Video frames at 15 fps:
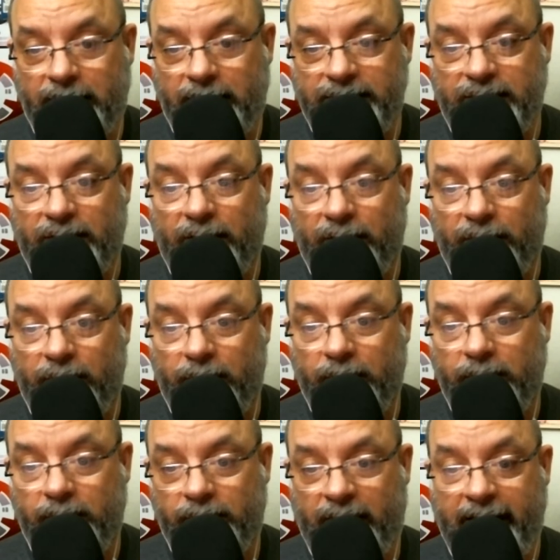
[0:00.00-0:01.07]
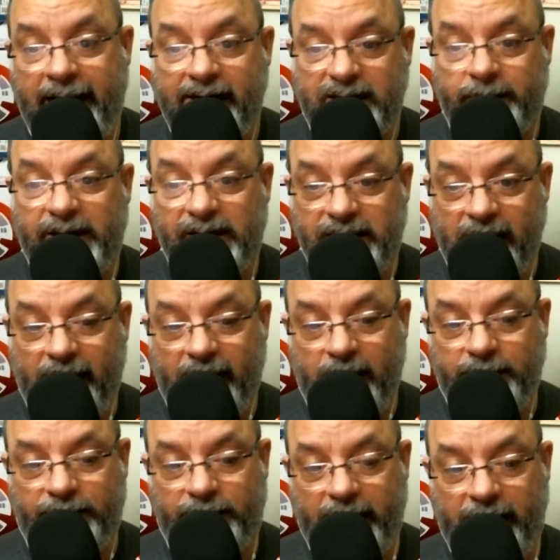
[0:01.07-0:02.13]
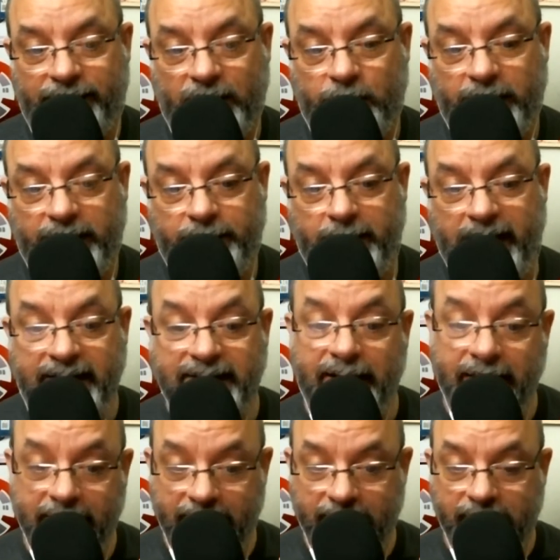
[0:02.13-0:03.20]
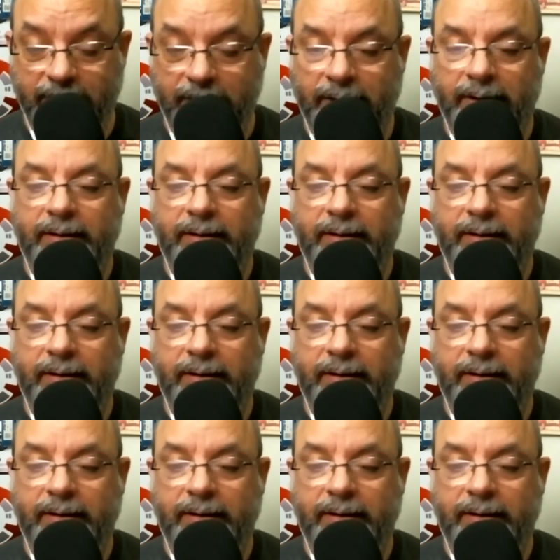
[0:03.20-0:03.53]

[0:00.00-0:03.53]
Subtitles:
So there has to be a time for everyone makes it in